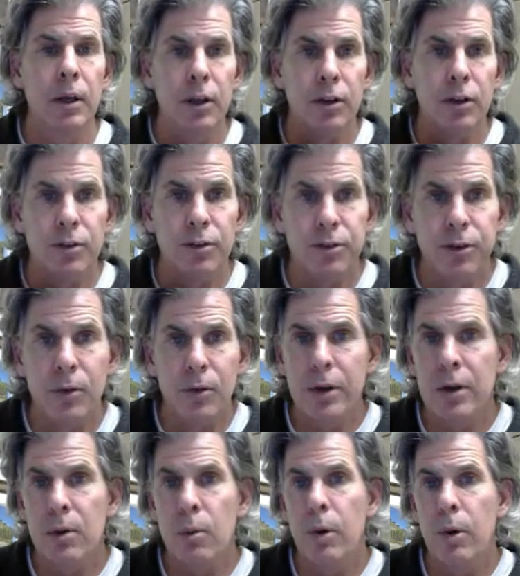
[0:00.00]
is
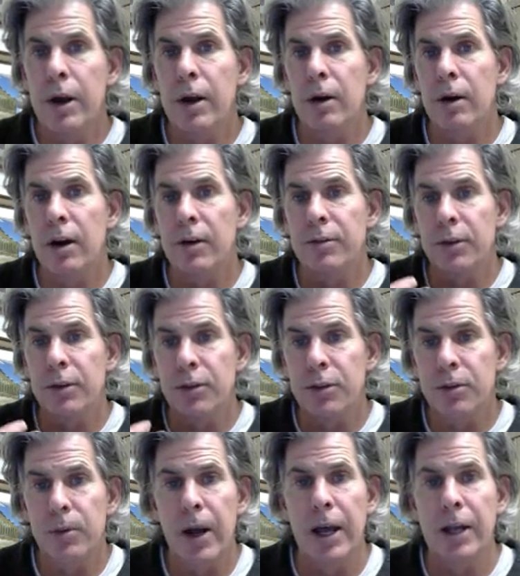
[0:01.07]
fully aware of the
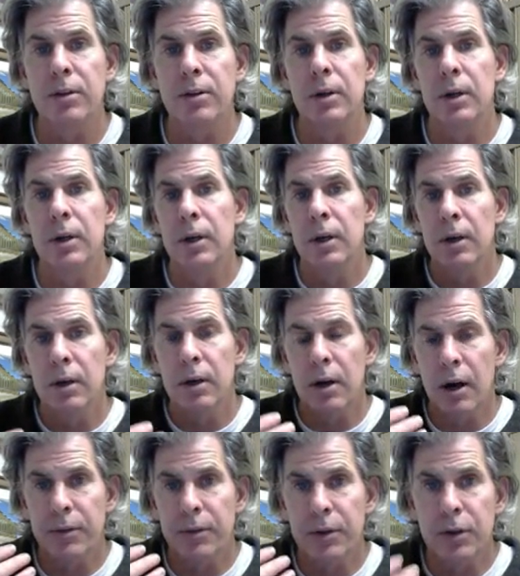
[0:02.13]
threat
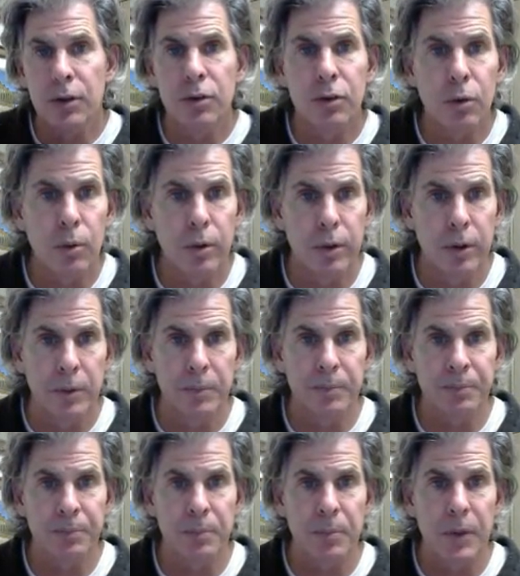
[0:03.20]
of the disorder.
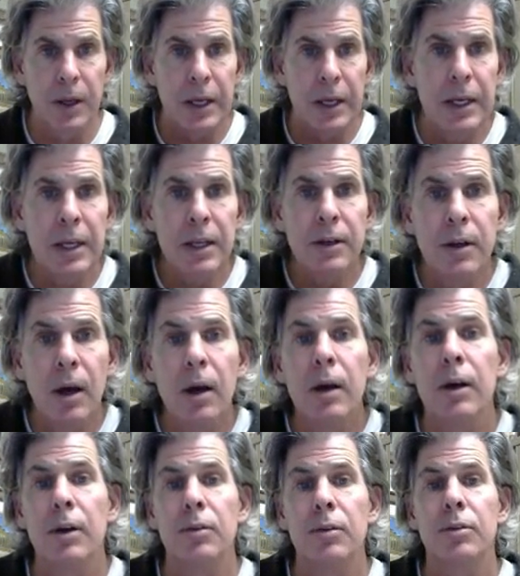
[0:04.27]
He
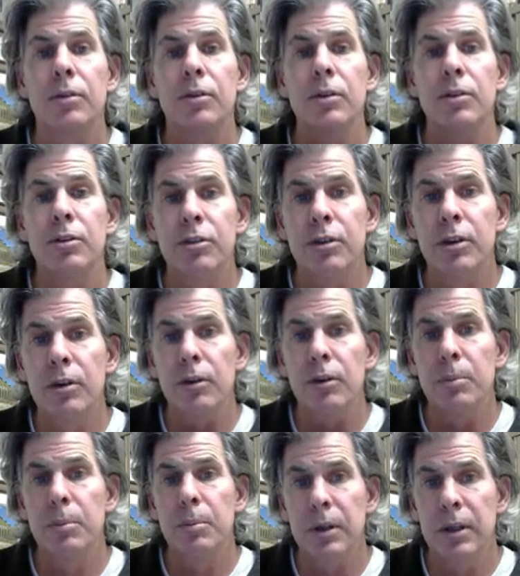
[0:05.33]
does
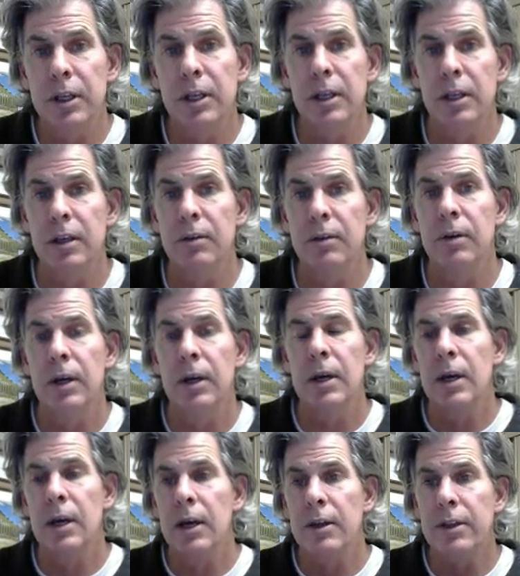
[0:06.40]
sincerely believe
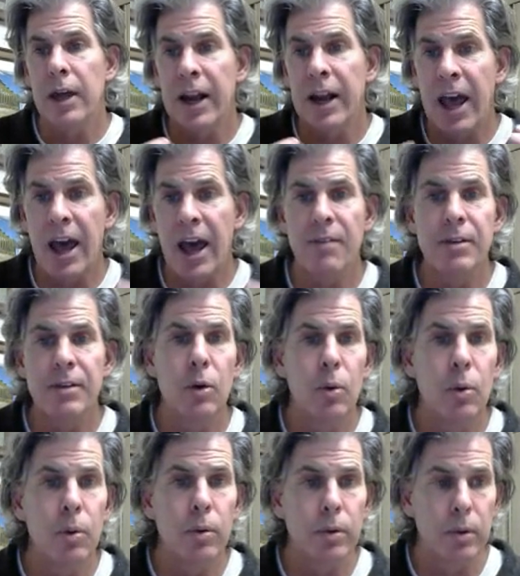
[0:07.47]
that having
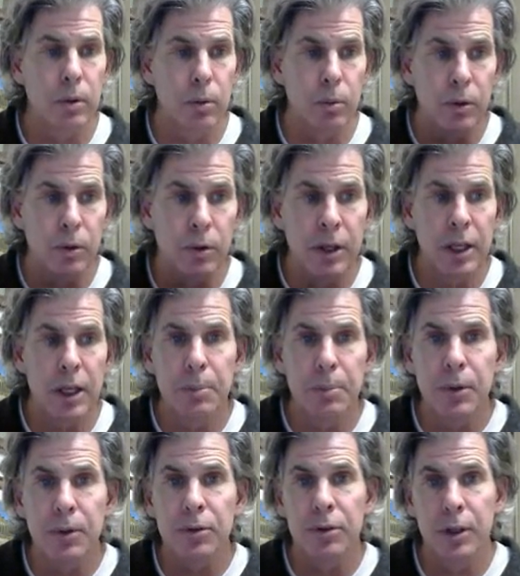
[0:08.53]
order will keep
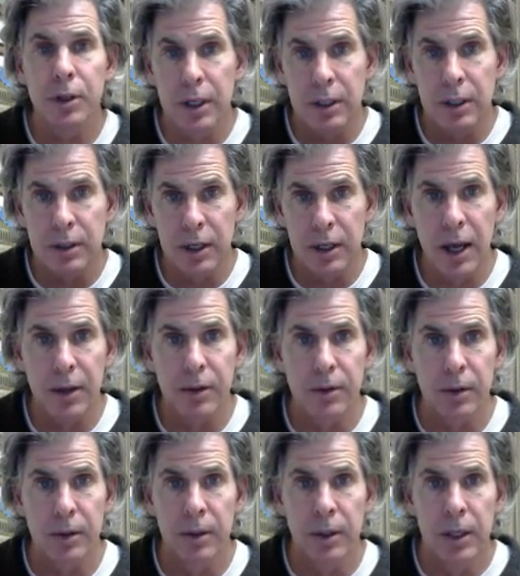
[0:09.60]
the city
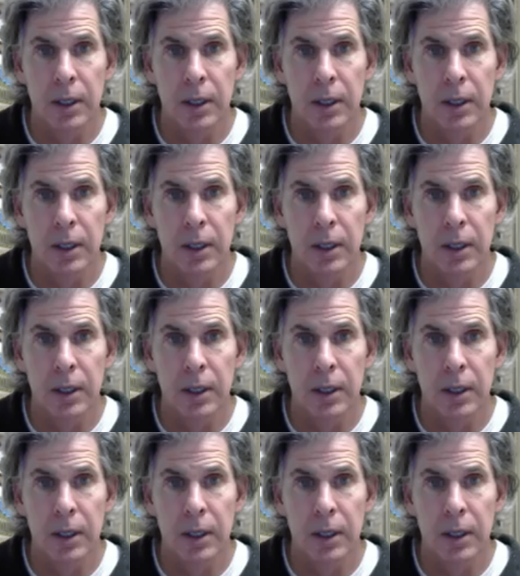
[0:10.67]
together,